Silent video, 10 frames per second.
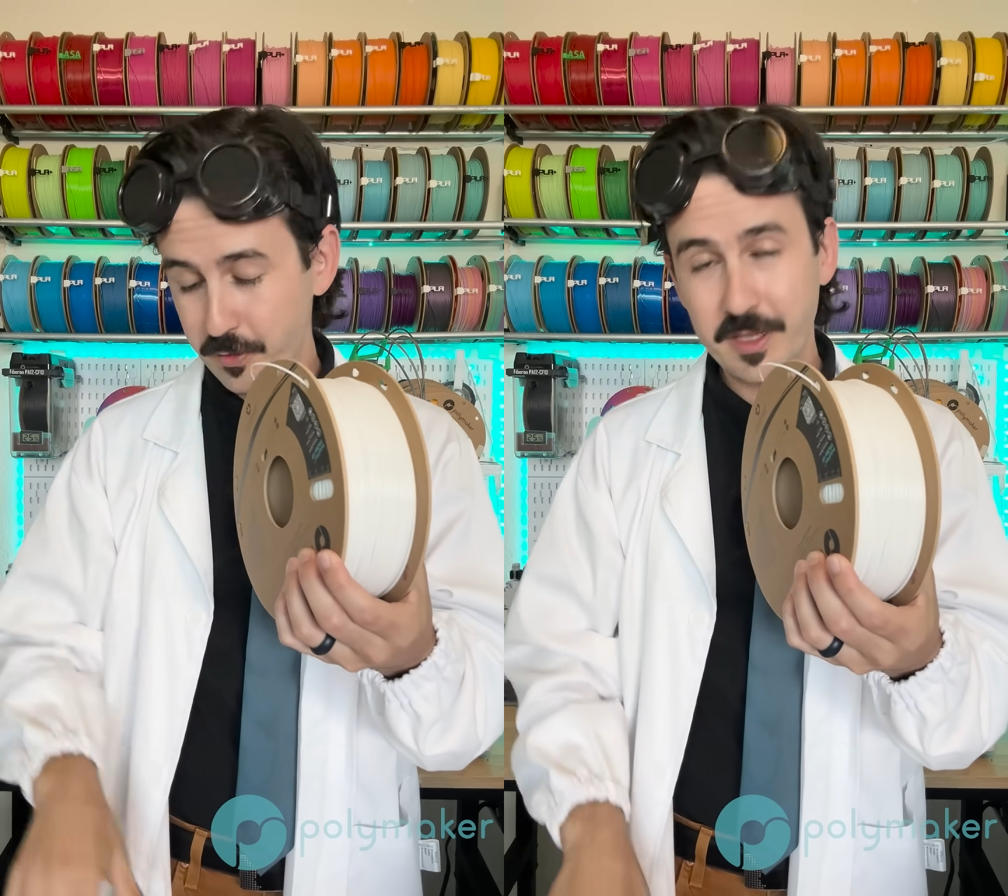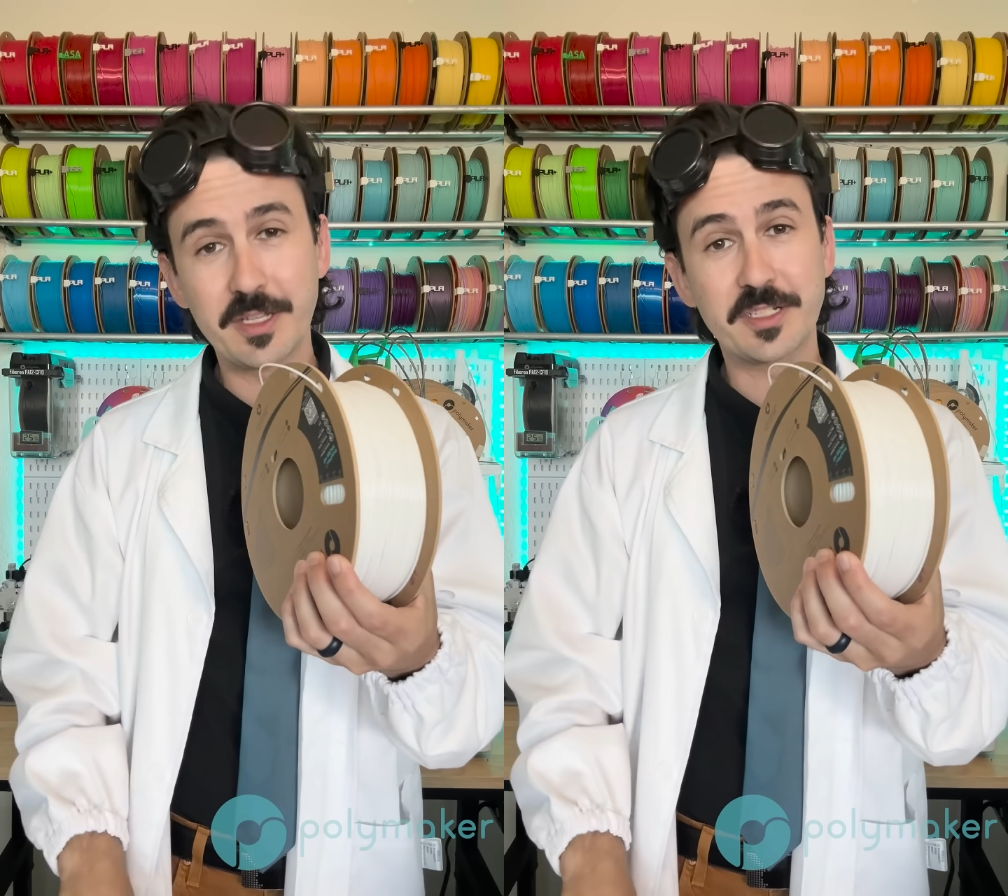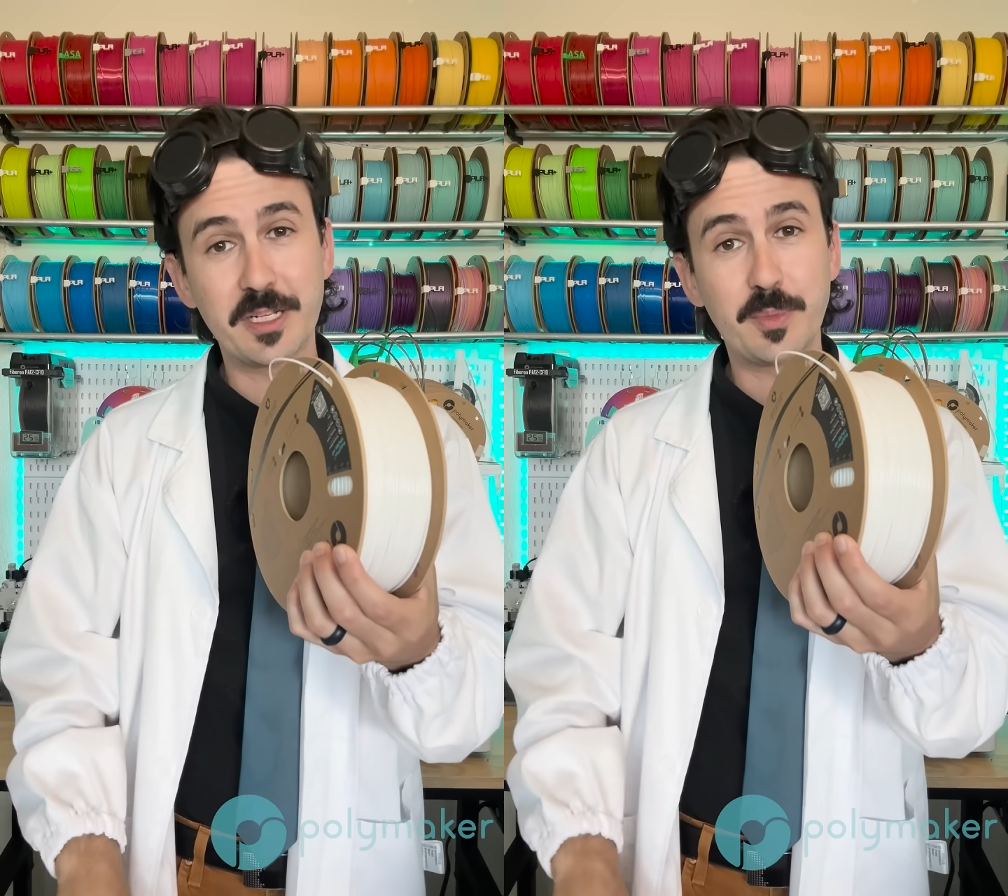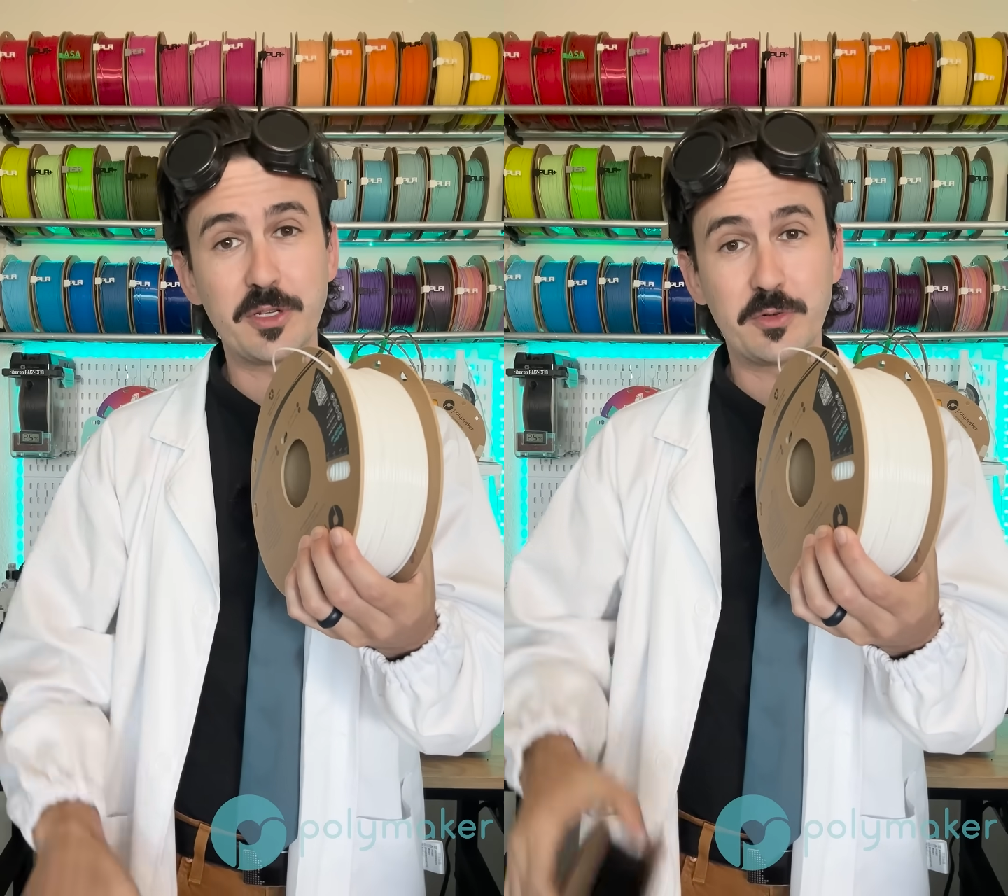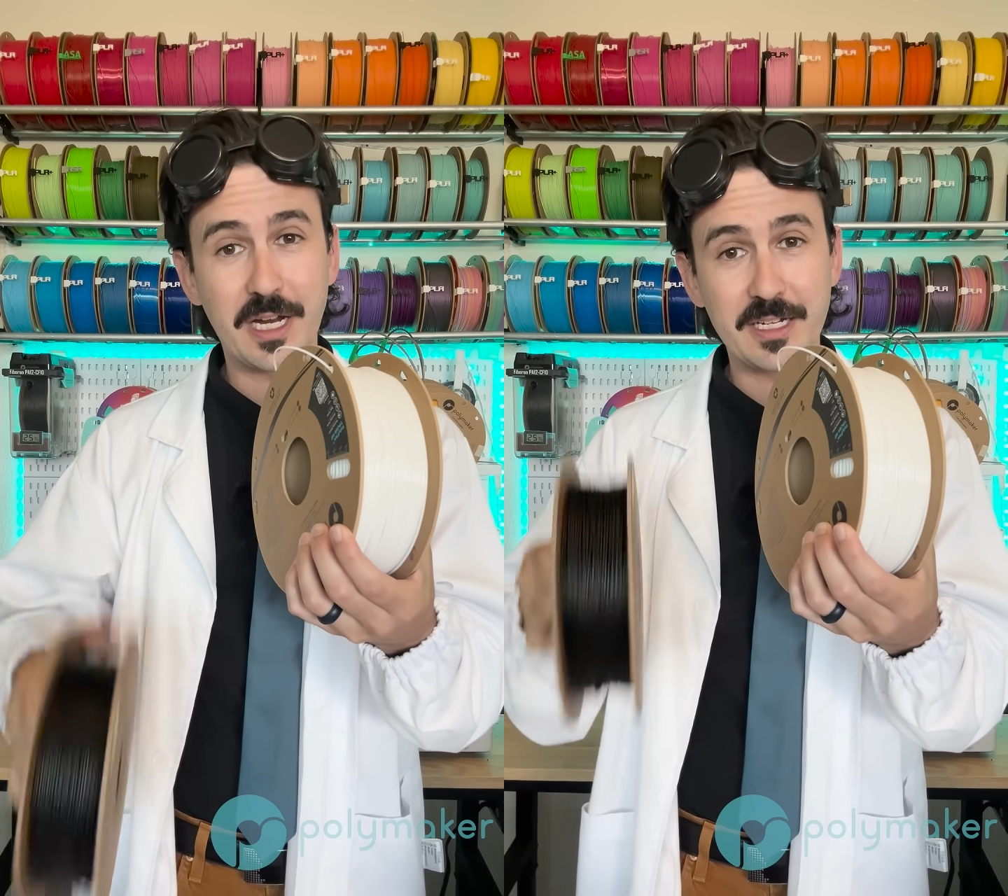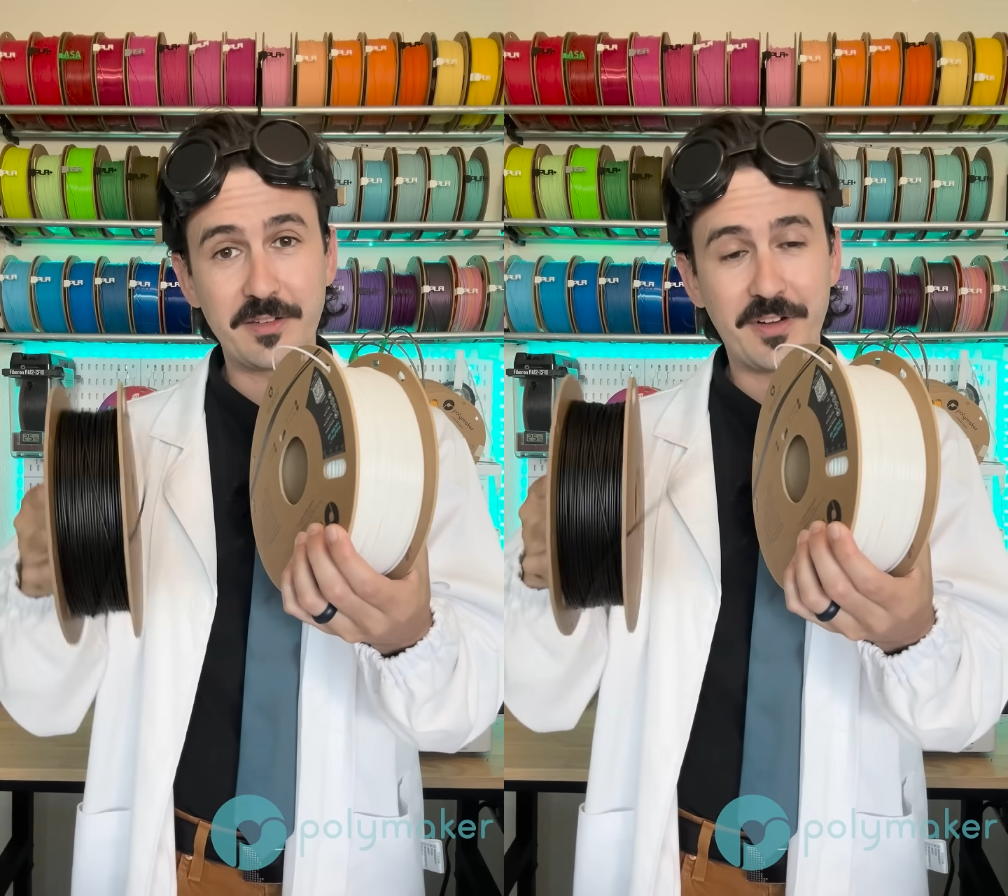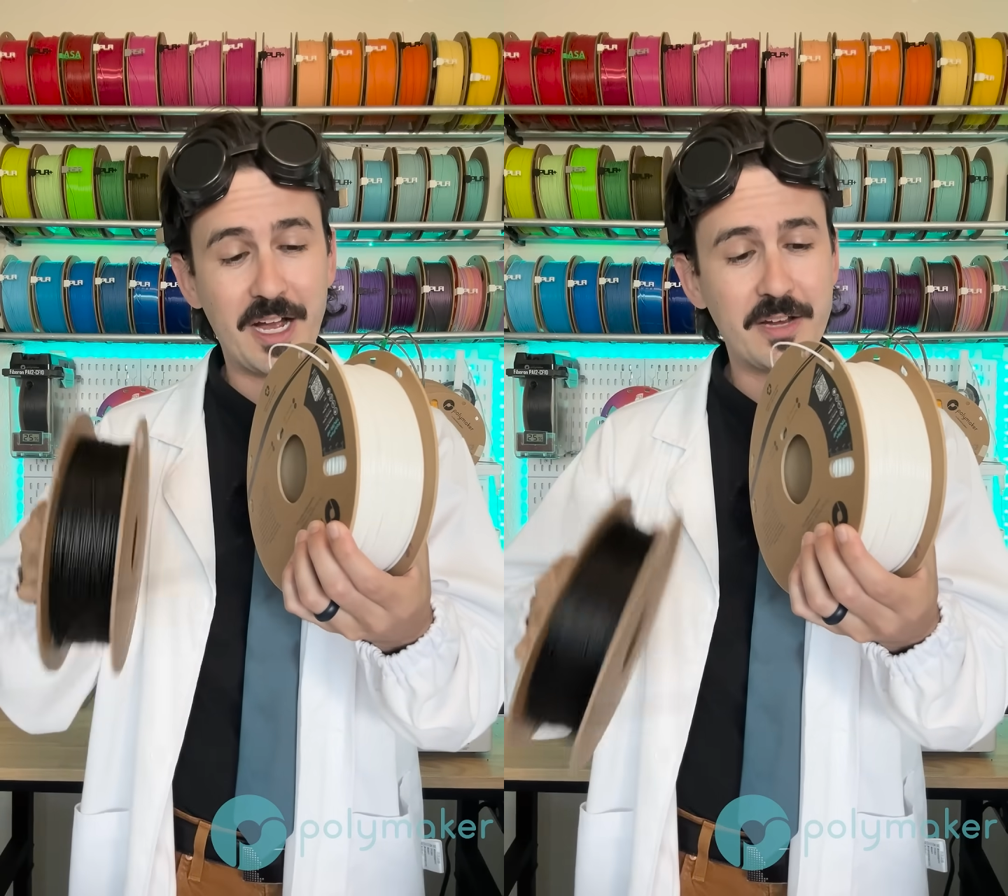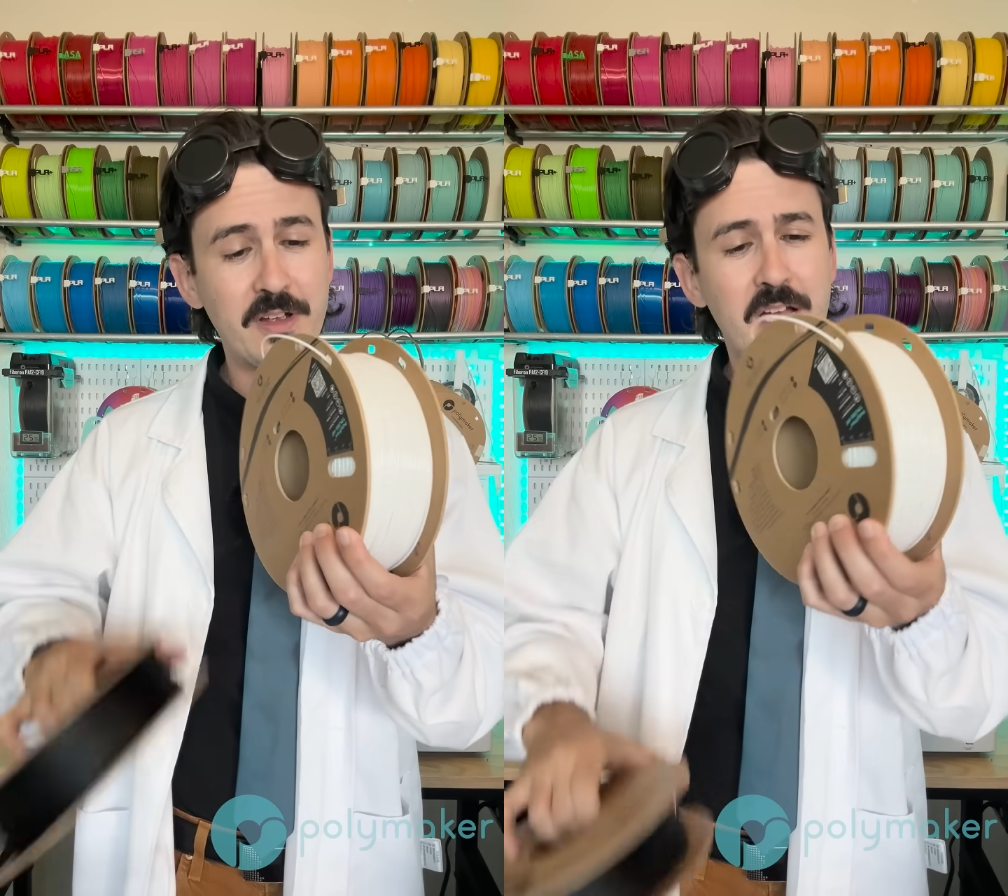than the TPU
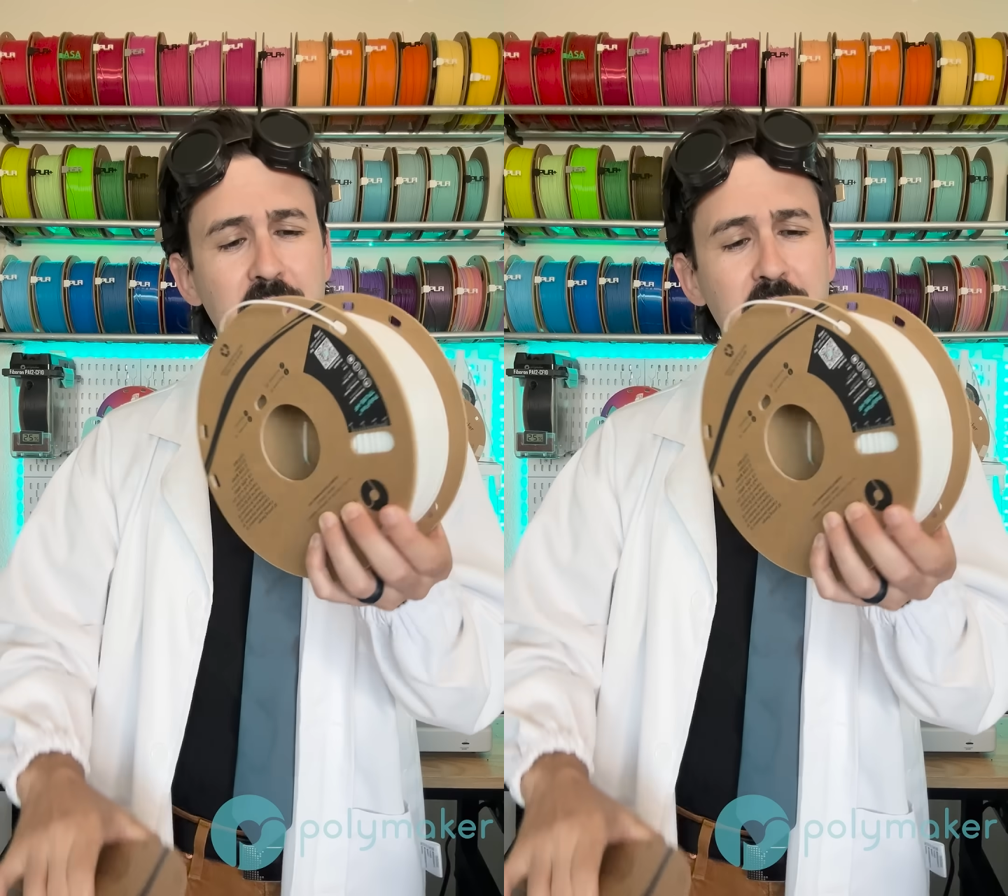95.